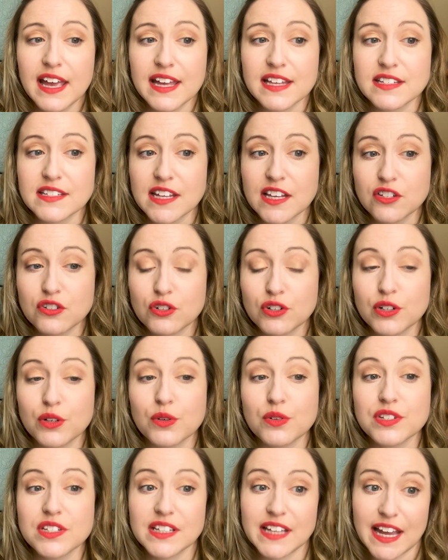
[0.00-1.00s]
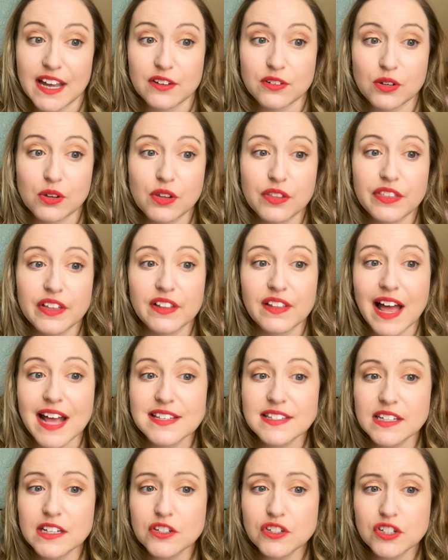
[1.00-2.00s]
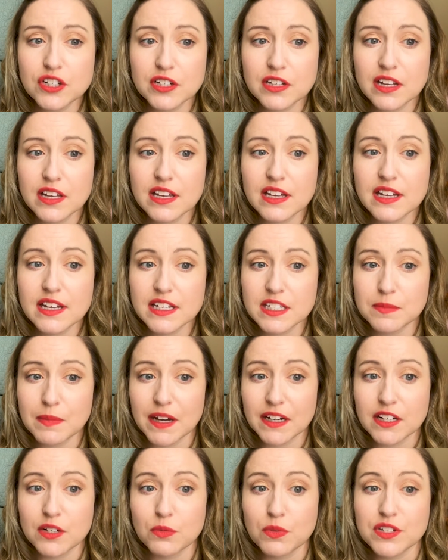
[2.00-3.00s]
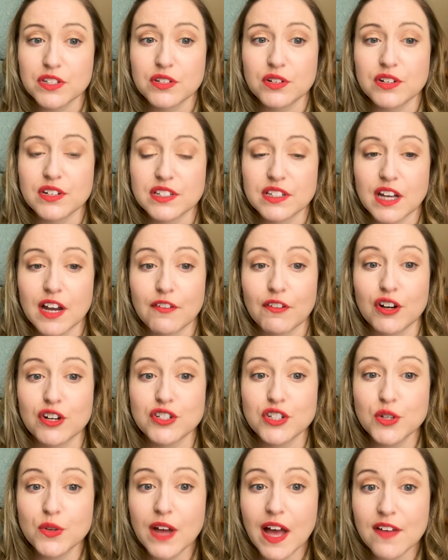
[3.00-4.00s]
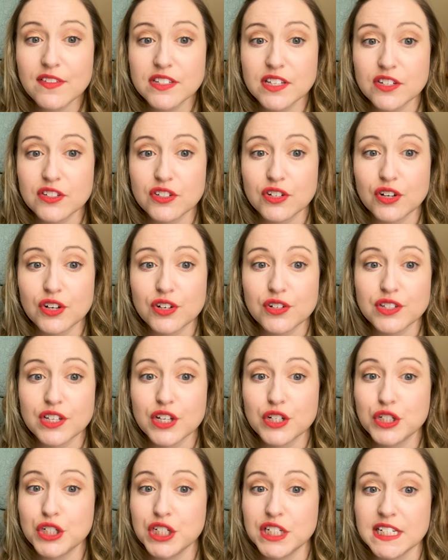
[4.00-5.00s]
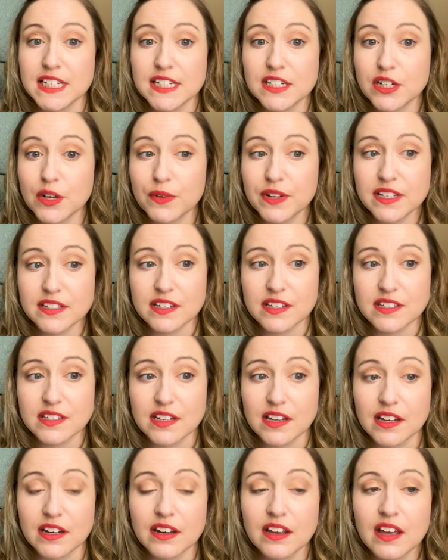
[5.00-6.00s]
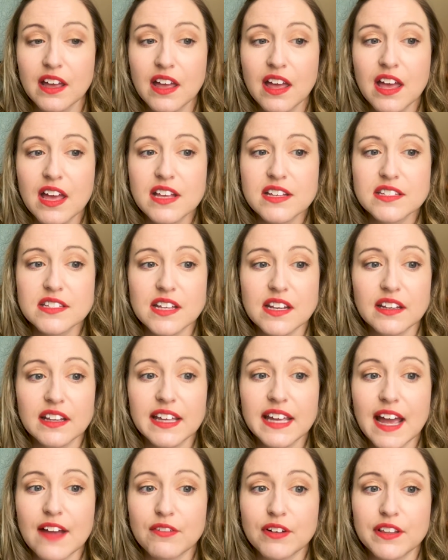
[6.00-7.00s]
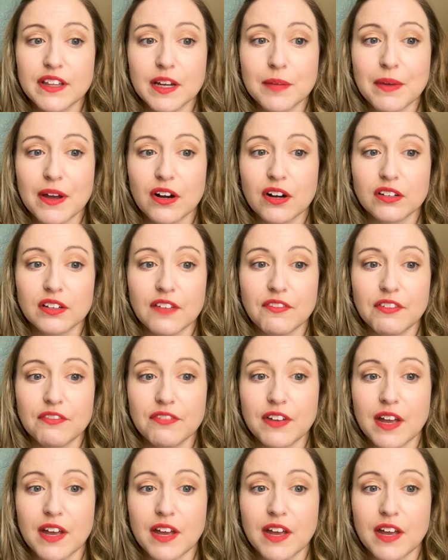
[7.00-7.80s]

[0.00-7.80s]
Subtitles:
ancestral scandal. The last thing she expected was to discover 2 half-sisters she didn't know existed. Suddenly, everything about her loving